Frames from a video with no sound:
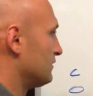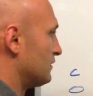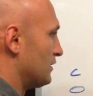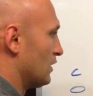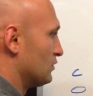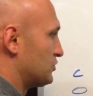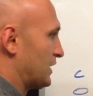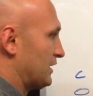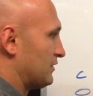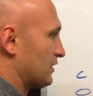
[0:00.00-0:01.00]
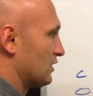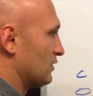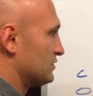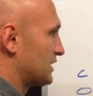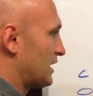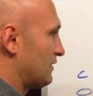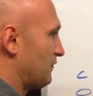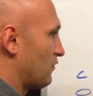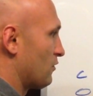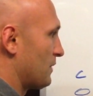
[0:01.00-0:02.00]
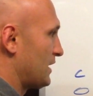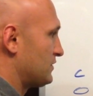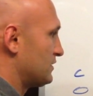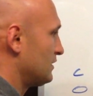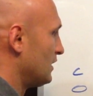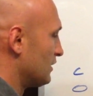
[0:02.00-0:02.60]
The nose shaded to the close side of the formation.